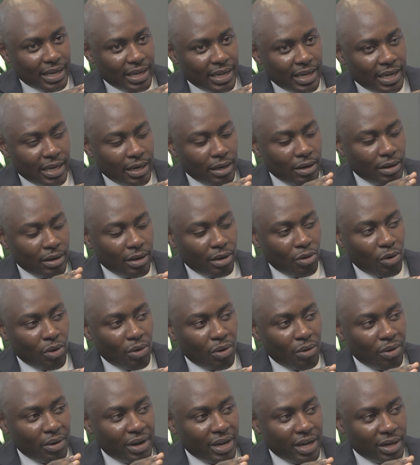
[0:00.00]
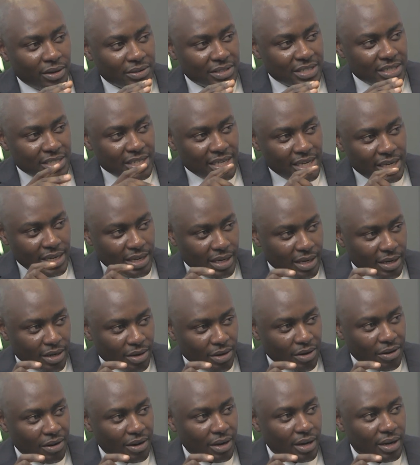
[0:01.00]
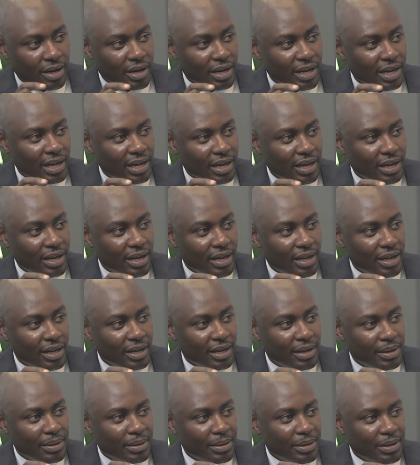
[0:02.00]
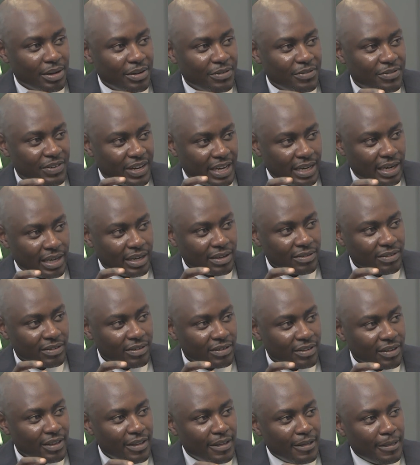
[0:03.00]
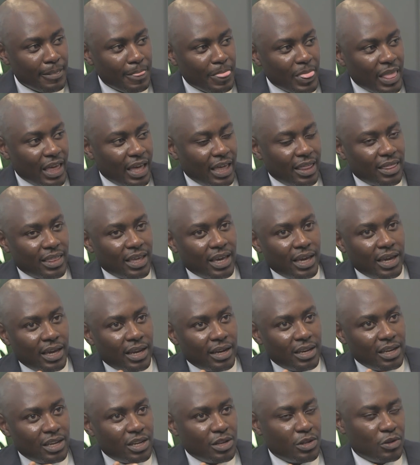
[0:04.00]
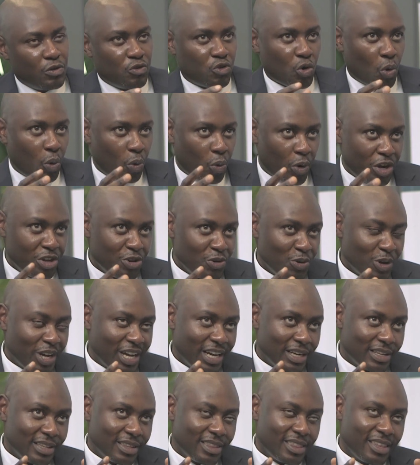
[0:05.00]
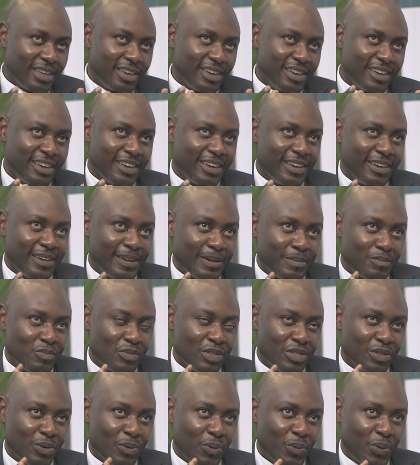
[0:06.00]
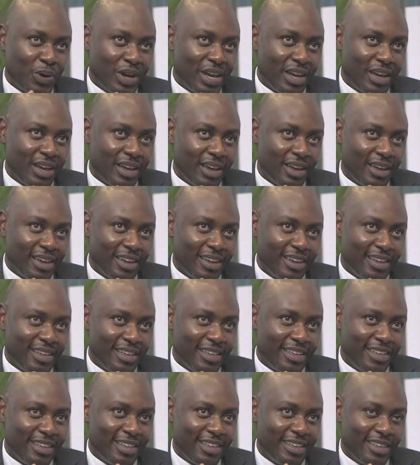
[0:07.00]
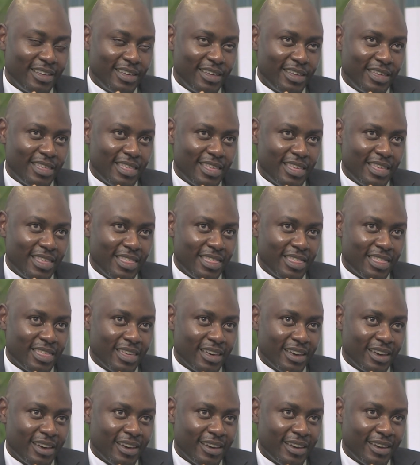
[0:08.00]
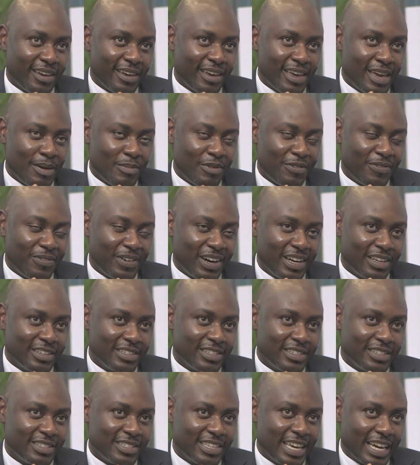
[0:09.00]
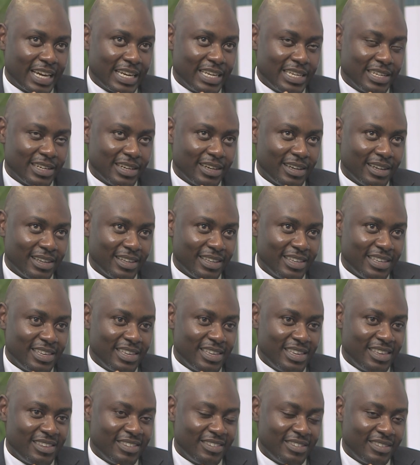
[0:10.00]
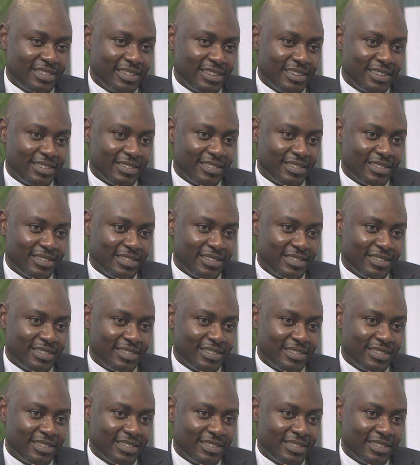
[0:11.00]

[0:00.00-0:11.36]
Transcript: LOLC, Lock Finance. And then, so when you look at the way the MFI sector is